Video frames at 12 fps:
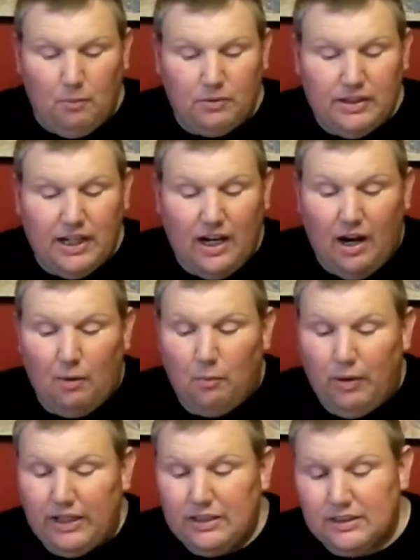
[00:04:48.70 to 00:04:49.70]
Cannot
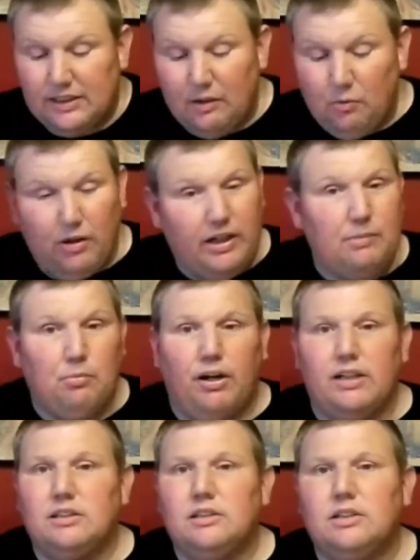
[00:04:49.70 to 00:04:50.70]
wait to see what he
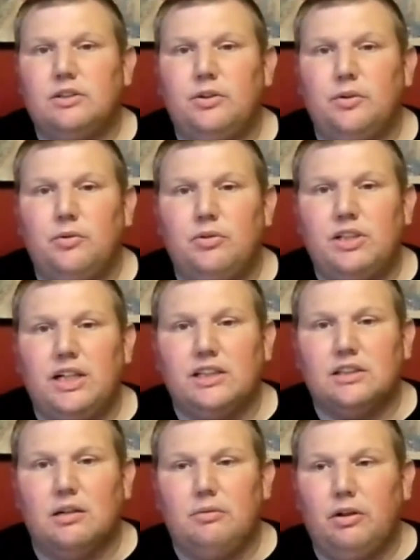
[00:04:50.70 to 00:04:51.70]
brings to
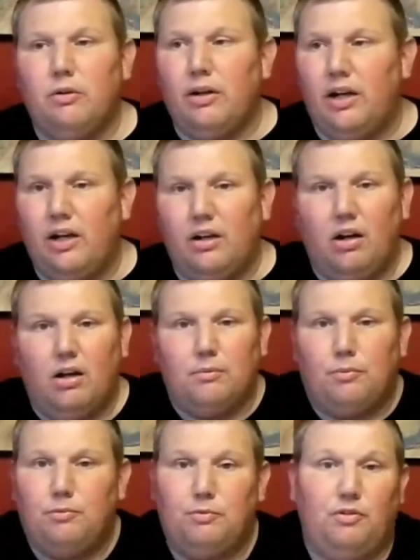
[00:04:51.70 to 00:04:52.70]
GSW and on
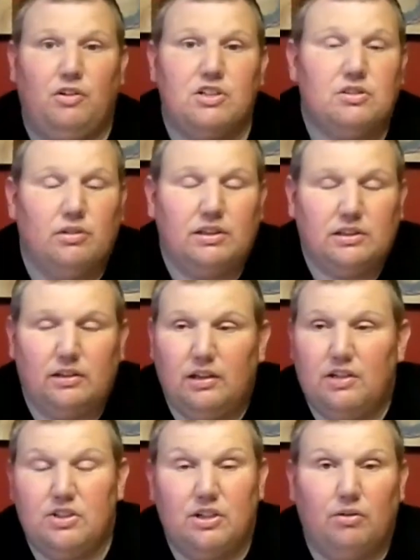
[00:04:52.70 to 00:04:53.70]
professional wrestling
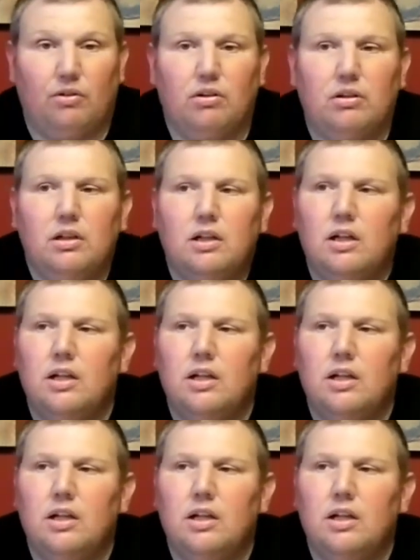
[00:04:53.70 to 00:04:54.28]
in general.